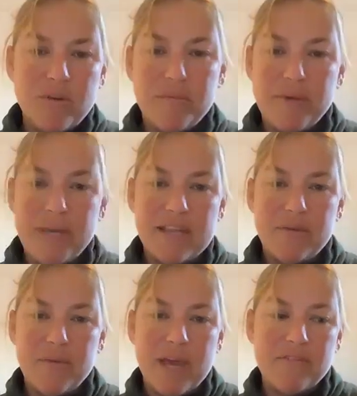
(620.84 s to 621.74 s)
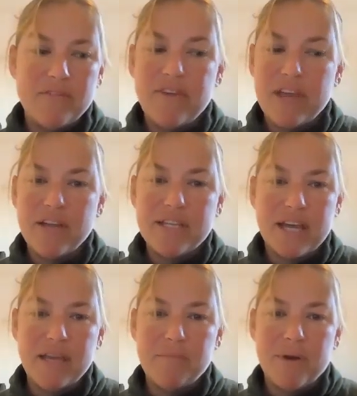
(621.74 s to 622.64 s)
to be easy. We have a very
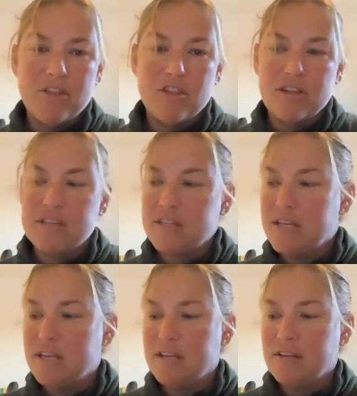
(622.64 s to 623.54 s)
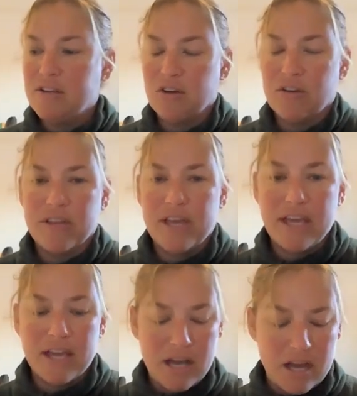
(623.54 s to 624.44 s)
tight budget
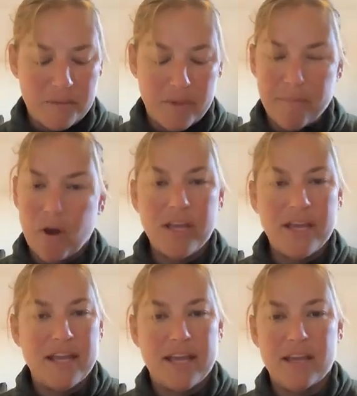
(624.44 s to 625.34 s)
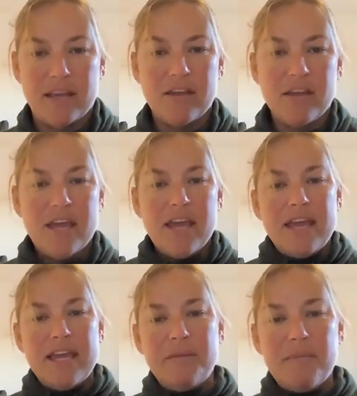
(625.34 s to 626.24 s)
currently. I'm already getting
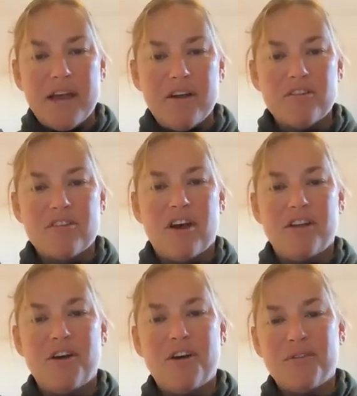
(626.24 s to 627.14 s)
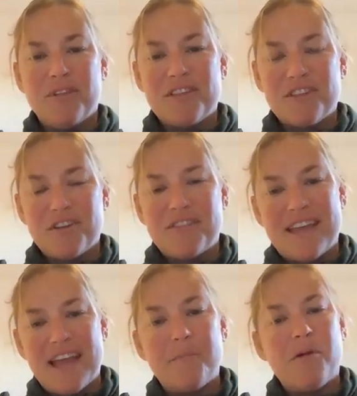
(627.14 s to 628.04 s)
emails on, oh, let's start
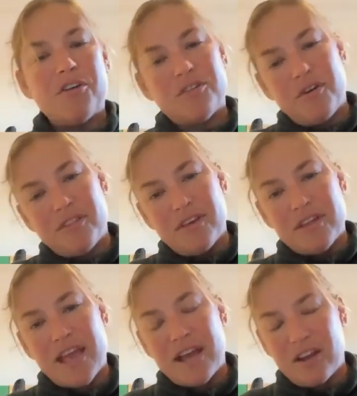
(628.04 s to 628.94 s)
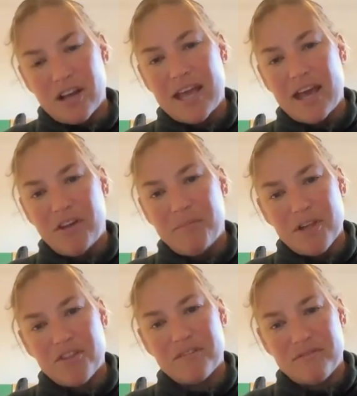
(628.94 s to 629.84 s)
I'm also on the Saginaw County
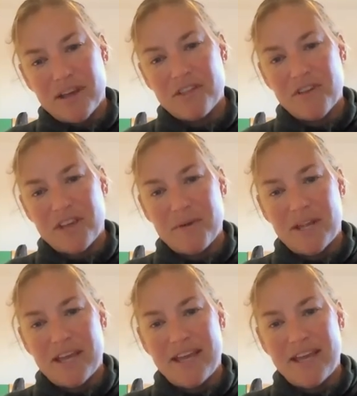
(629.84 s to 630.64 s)
Budget Advisory Committee,